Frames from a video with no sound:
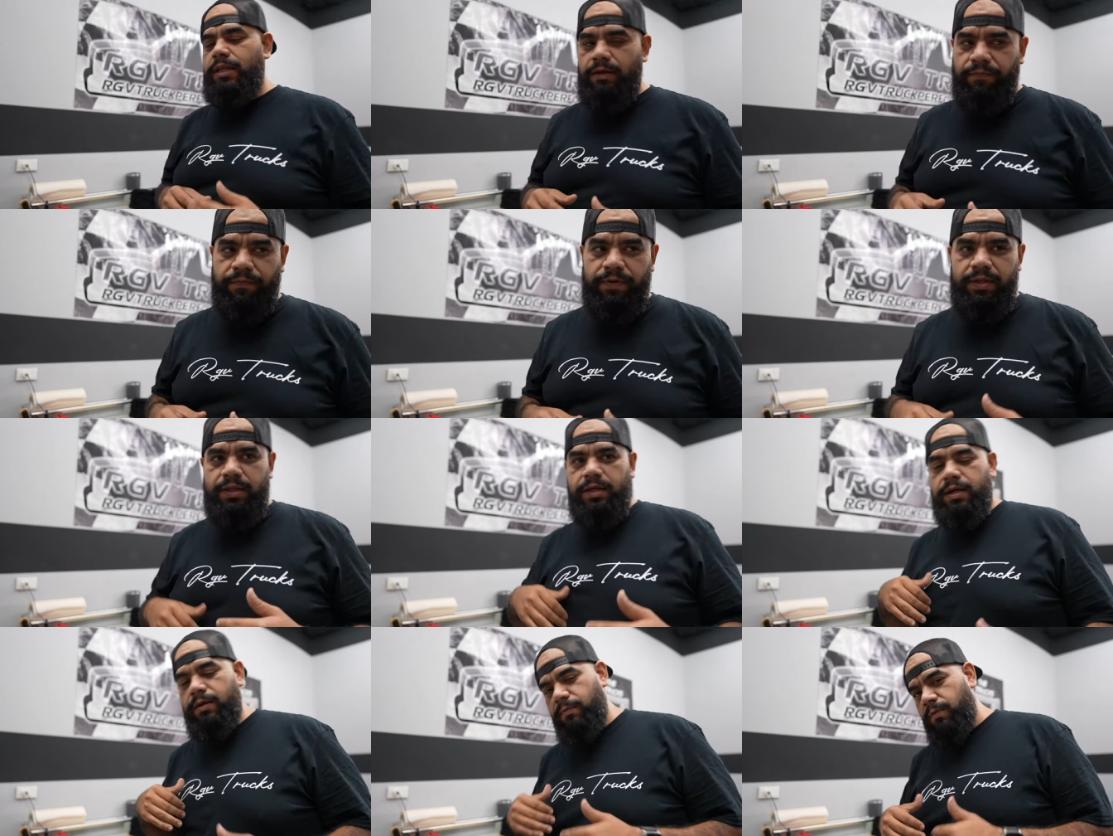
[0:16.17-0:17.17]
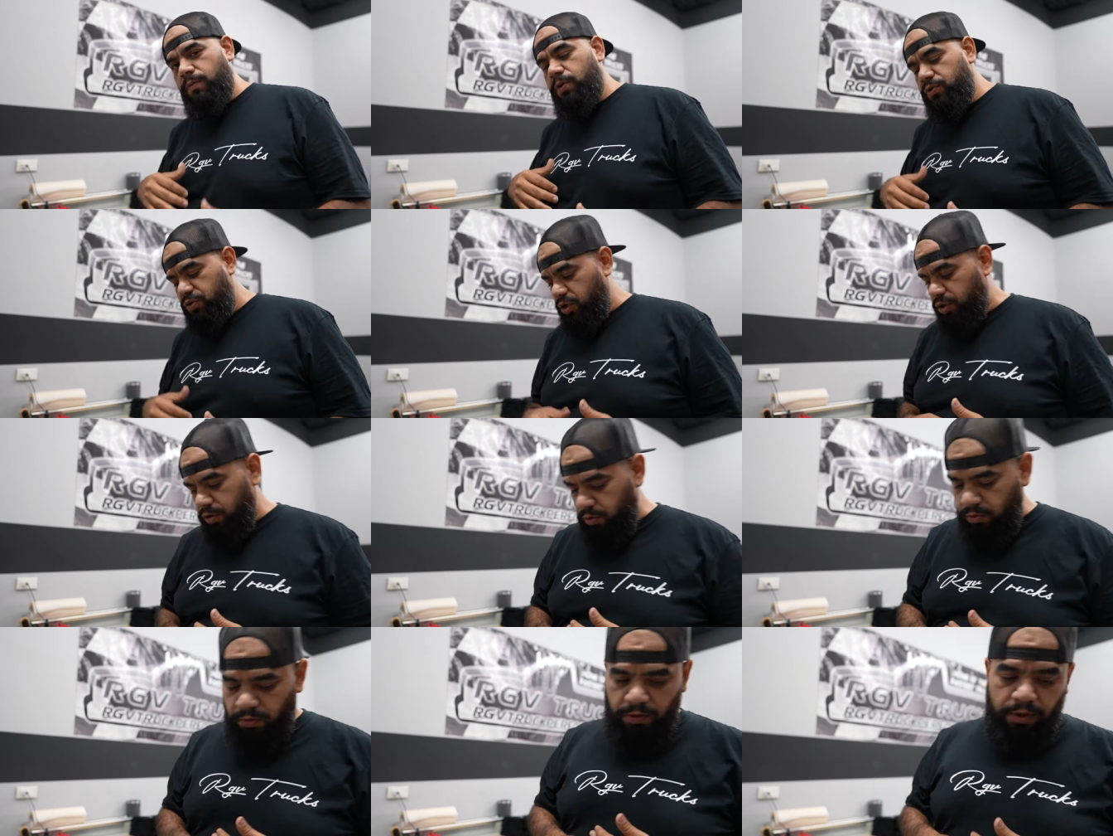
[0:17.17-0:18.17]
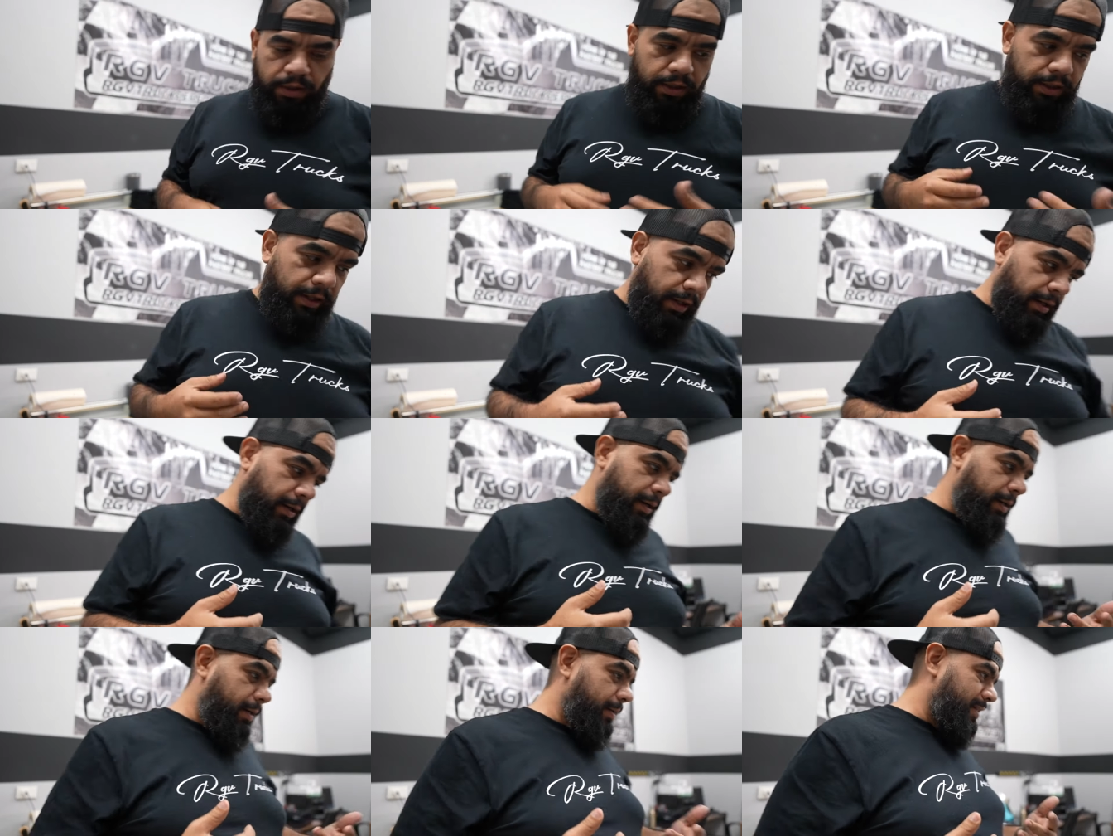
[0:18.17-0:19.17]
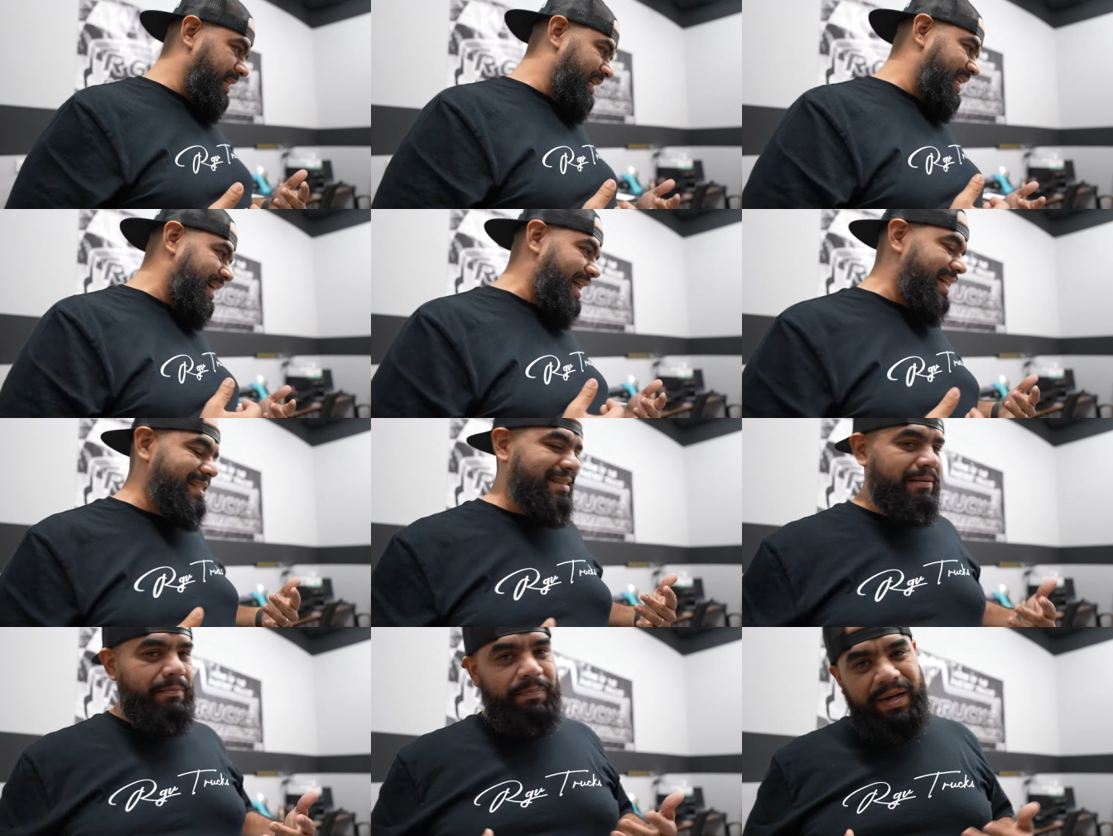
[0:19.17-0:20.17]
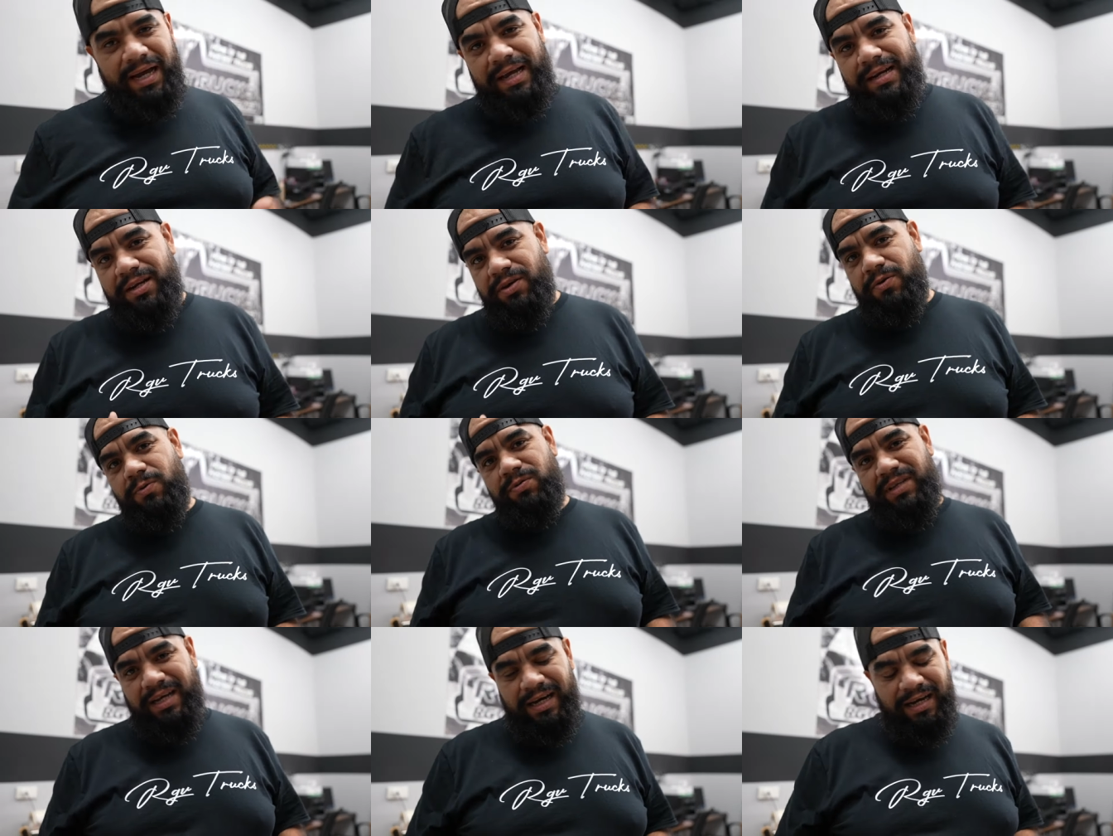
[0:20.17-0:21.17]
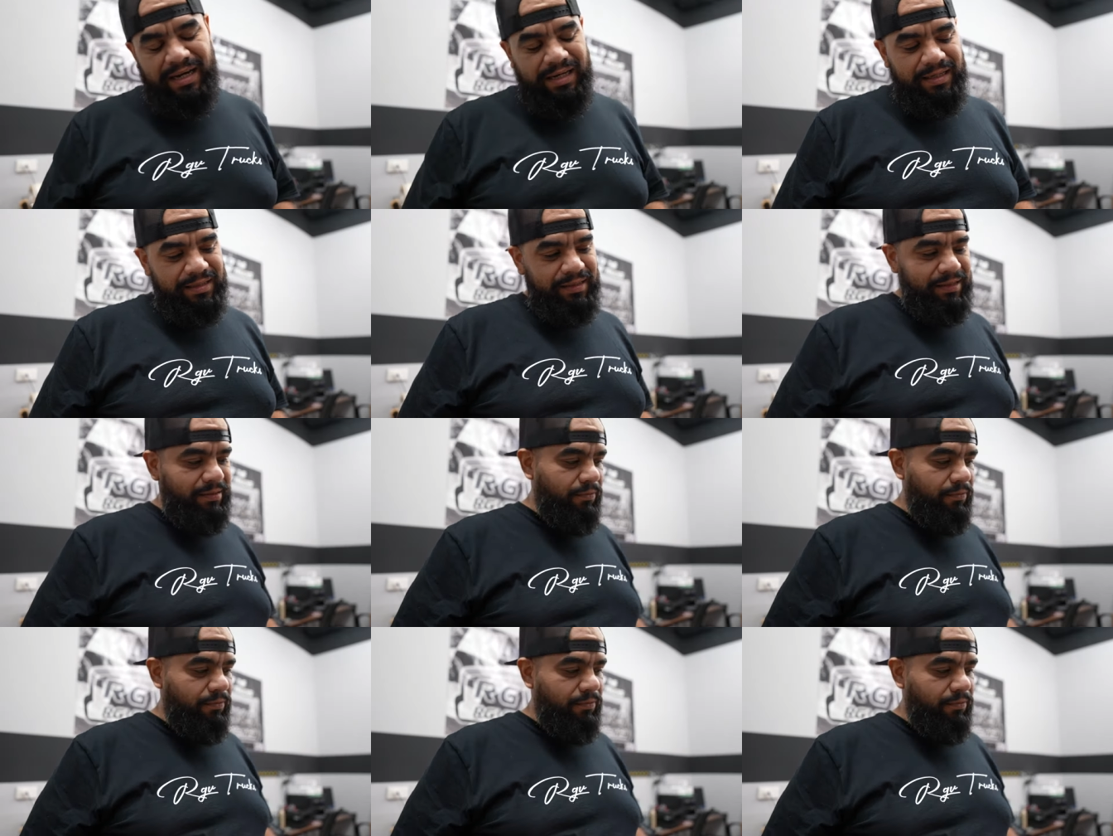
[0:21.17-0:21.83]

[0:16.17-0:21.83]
different than what we usually do, and I got some bad news, guys.